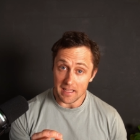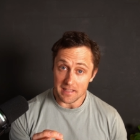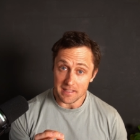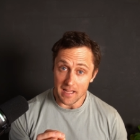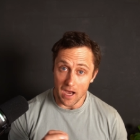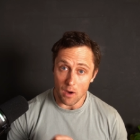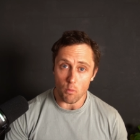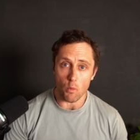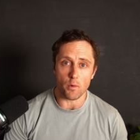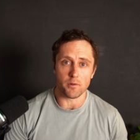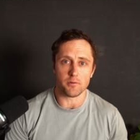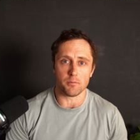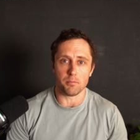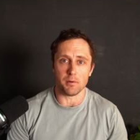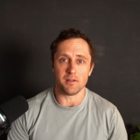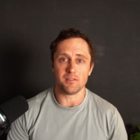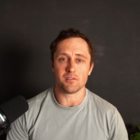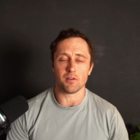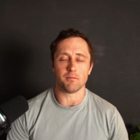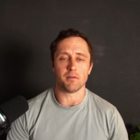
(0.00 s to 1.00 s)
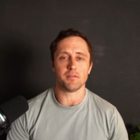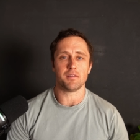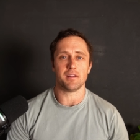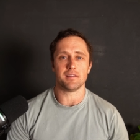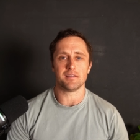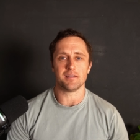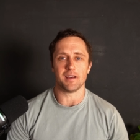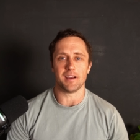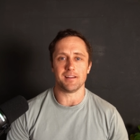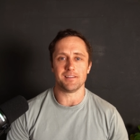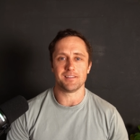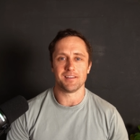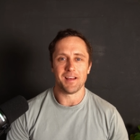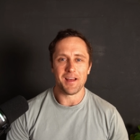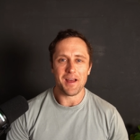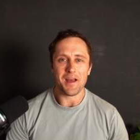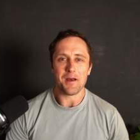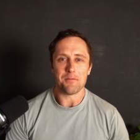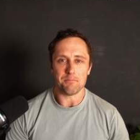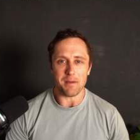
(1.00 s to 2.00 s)
and now want to bring some of that science
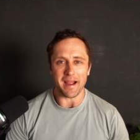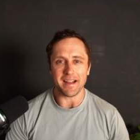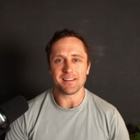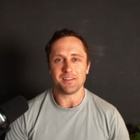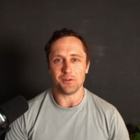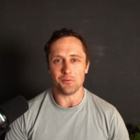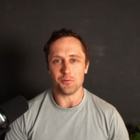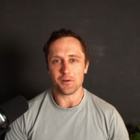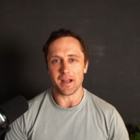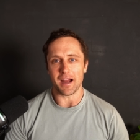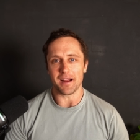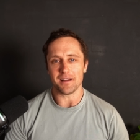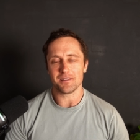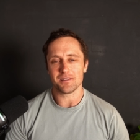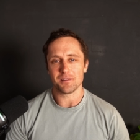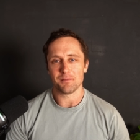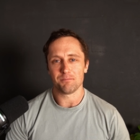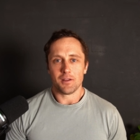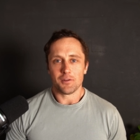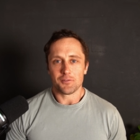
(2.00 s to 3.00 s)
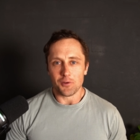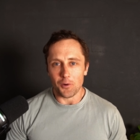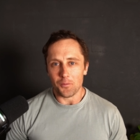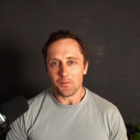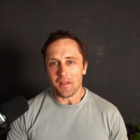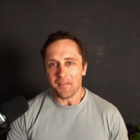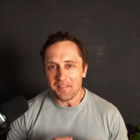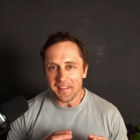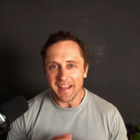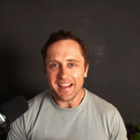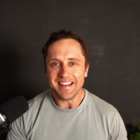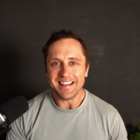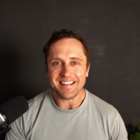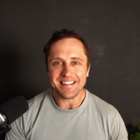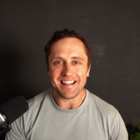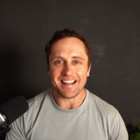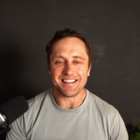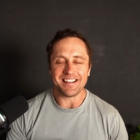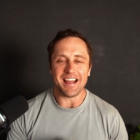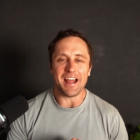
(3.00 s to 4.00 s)
back to you guys. So the
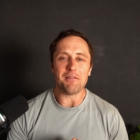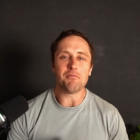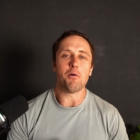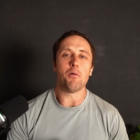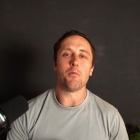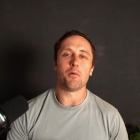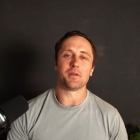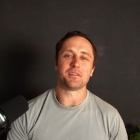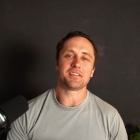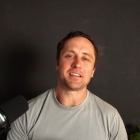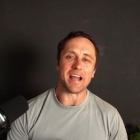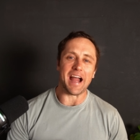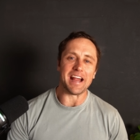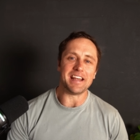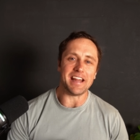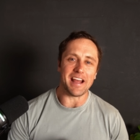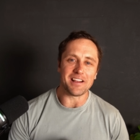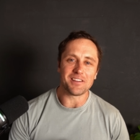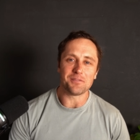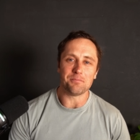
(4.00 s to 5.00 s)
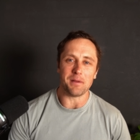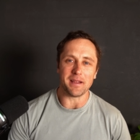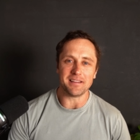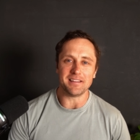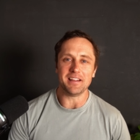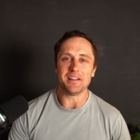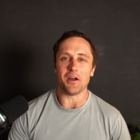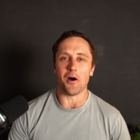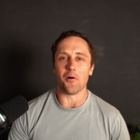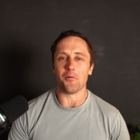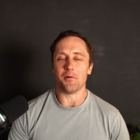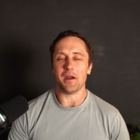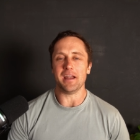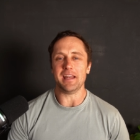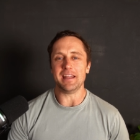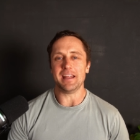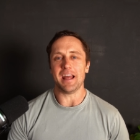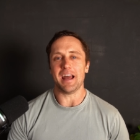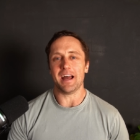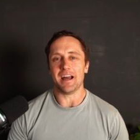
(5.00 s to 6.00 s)
thing that everyone was kind of expecting
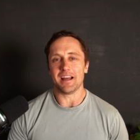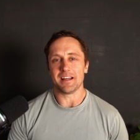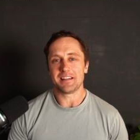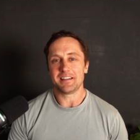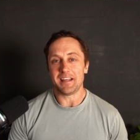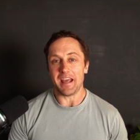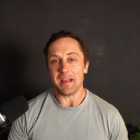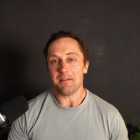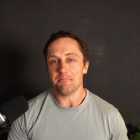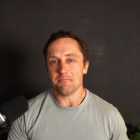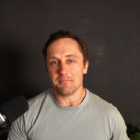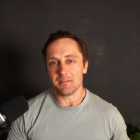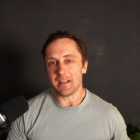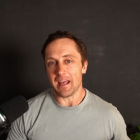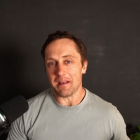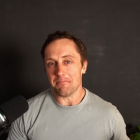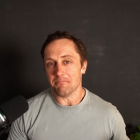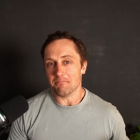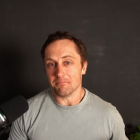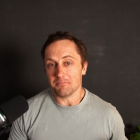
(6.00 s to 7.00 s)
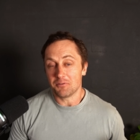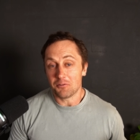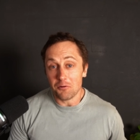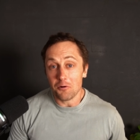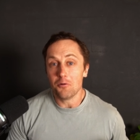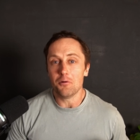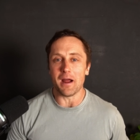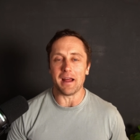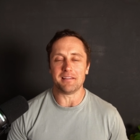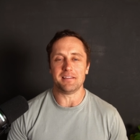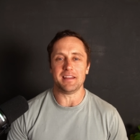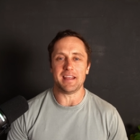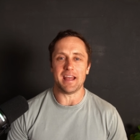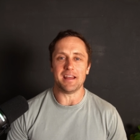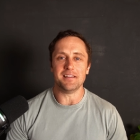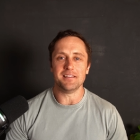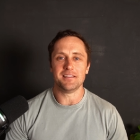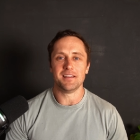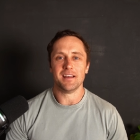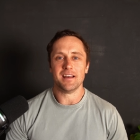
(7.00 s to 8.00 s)
already came true at the
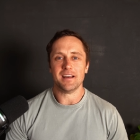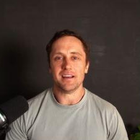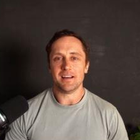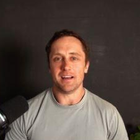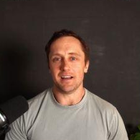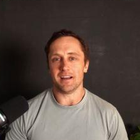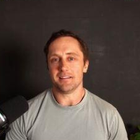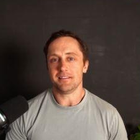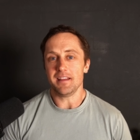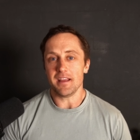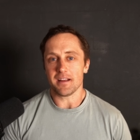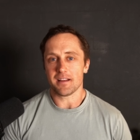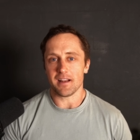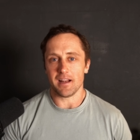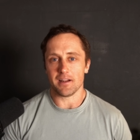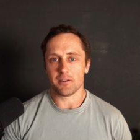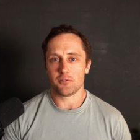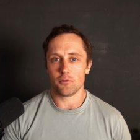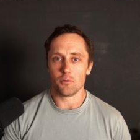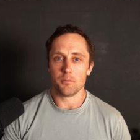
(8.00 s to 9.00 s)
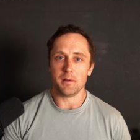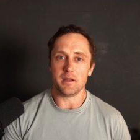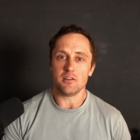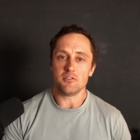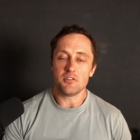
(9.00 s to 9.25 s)
end. Tia-Clair Toomey